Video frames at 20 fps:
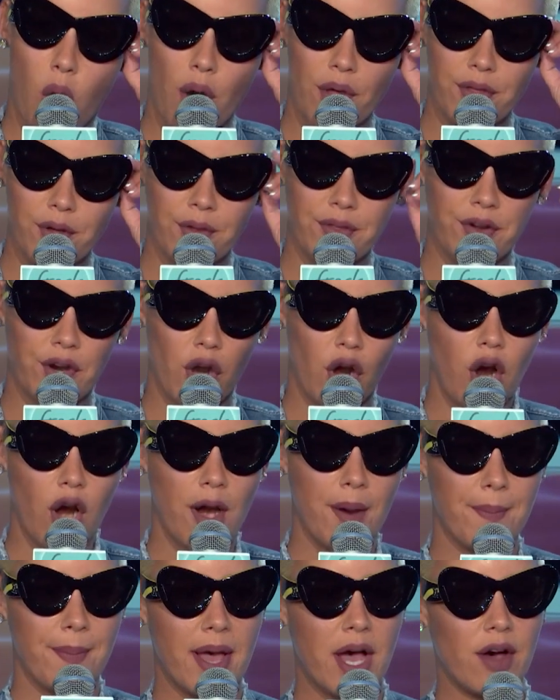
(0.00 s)
although there
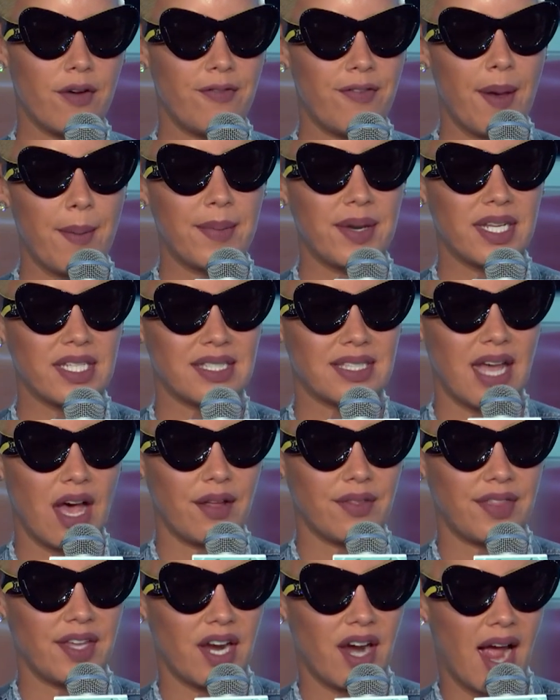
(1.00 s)
are male feminists
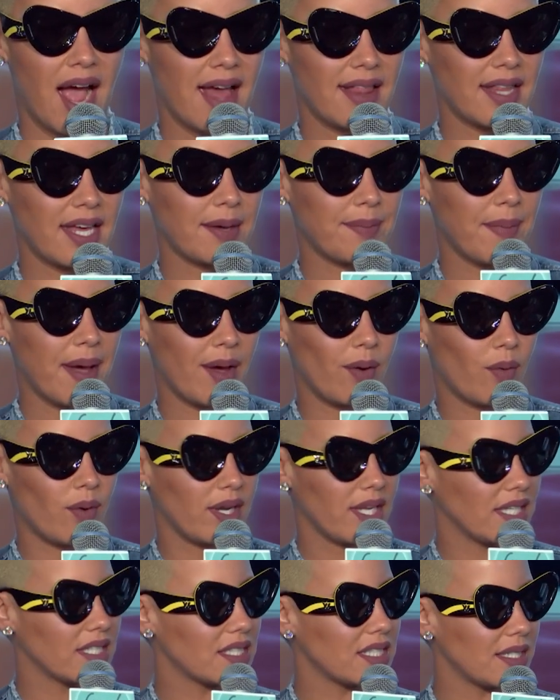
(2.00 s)
out there, I like my
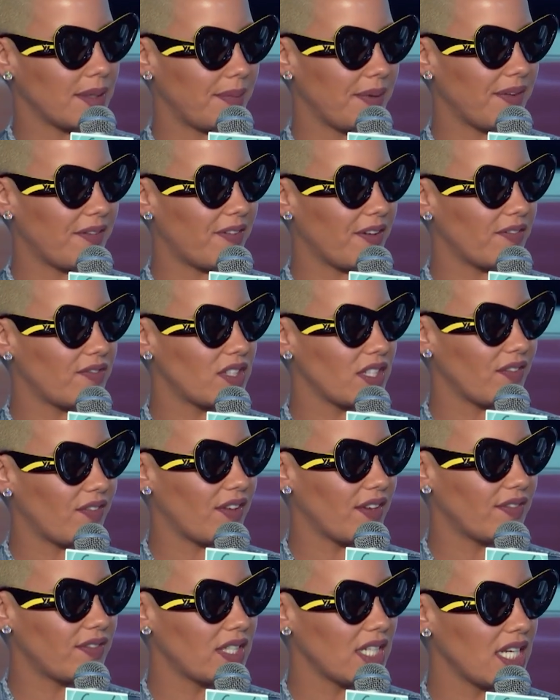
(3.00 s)
audience to be 50
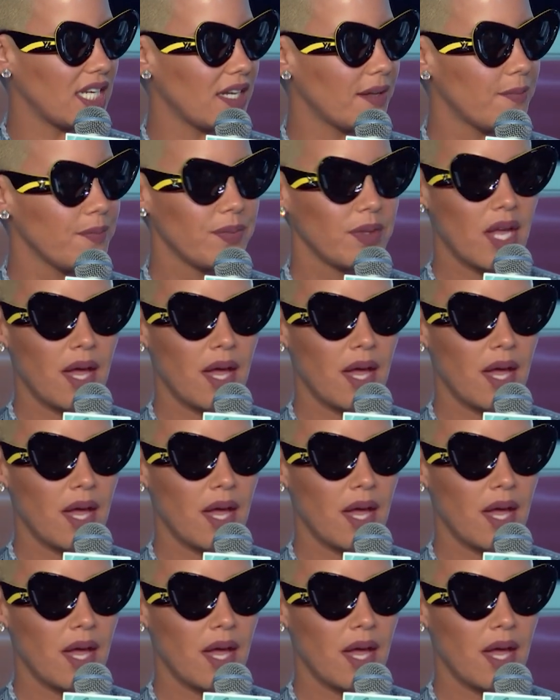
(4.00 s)
50